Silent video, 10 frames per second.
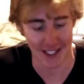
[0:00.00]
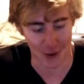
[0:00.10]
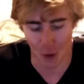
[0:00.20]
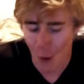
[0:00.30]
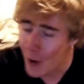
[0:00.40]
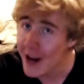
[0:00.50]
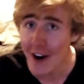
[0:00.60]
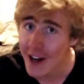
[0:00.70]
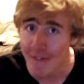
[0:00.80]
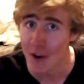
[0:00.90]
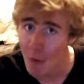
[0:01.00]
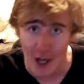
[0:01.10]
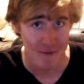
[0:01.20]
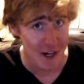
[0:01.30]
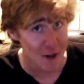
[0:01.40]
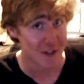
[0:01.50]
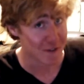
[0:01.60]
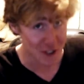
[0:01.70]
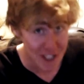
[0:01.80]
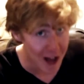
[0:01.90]
it's weird if you watch videos of
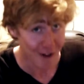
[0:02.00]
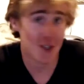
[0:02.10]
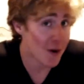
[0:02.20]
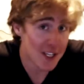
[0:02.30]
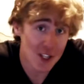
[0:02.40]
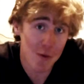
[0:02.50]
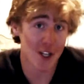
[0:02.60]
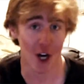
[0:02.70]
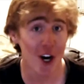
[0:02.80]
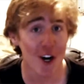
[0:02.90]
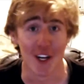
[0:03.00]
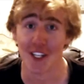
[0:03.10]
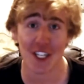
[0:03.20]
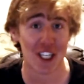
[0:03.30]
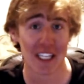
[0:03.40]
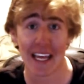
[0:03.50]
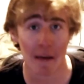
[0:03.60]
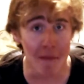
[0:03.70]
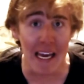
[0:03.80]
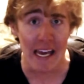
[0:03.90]
yourself. So I just watch her because she's just like
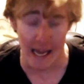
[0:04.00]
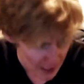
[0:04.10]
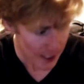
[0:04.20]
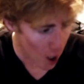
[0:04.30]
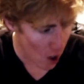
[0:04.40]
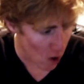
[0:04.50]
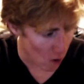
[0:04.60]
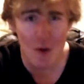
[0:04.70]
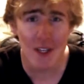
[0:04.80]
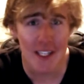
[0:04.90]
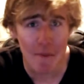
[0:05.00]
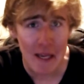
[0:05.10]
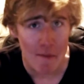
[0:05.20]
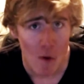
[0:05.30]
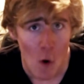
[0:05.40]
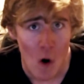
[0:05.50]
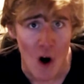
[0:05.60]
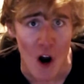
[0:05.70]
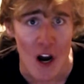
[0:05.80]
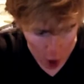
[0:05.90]
me. But no, there was something
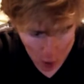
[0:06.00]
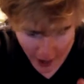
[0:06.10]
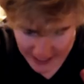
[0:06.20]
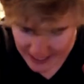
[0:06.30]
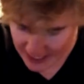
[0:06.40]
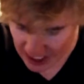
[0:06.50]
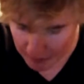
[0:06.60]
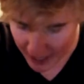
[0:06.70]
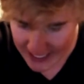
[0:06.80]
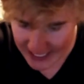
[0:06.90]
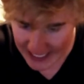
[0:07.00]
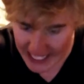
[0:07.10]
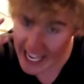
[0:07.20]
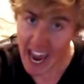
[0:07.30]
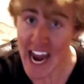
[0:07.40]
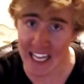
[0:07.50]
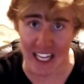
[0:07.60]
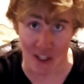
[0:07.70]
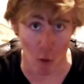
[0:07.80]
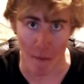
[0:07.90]
more. Though I despisingly hate
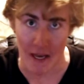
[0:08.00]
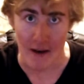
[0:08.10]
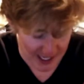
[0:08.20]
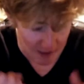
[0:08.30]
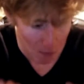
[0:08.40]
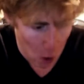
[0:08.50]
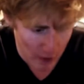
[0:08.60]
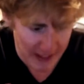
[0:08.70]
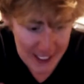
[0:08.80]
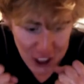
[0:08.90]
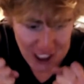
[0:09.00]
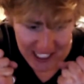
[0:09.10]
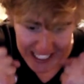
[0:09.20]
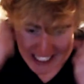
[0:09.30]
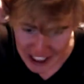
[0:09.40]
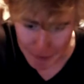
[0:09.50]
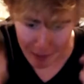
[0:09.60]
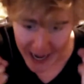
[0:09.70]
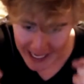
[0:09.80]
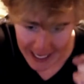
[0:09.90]
this woman, it's more than just
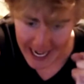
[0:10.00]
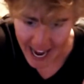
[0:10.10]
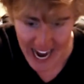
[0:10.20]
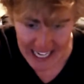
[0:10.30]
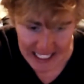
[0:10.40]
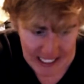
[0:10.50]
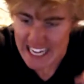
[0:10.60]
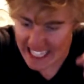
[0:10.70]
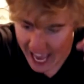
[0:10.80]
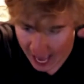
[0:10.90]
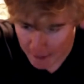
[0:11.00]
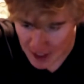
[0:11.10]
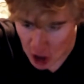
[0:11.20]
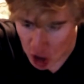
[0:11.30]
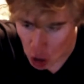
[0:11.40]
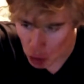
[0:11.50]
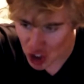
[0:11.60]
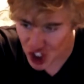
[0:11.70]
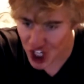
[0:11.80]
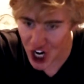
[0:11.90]
despite and hate. It's absolute,
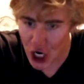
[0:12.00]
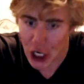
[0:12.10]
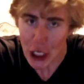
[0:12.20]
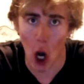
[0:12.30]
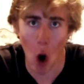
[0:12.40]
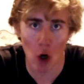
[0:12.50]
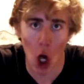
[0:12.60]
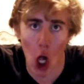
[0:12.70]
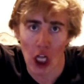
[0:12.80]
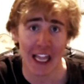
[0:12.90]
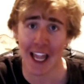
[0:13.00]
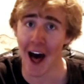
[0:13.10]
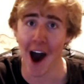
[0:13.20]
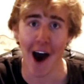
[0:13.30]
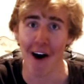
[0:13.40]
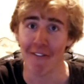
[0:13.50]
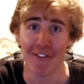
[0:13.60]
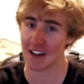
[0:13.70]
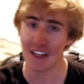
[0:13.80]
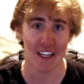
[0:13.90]
sheer, total
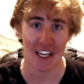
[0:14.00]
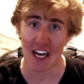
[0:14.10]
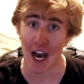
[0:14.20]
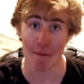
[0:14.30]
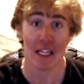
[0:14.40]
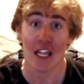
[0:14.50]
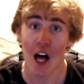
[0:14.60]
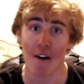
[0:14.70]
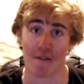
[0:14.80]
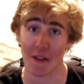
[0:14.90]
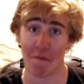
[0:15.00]
love. I'm in love with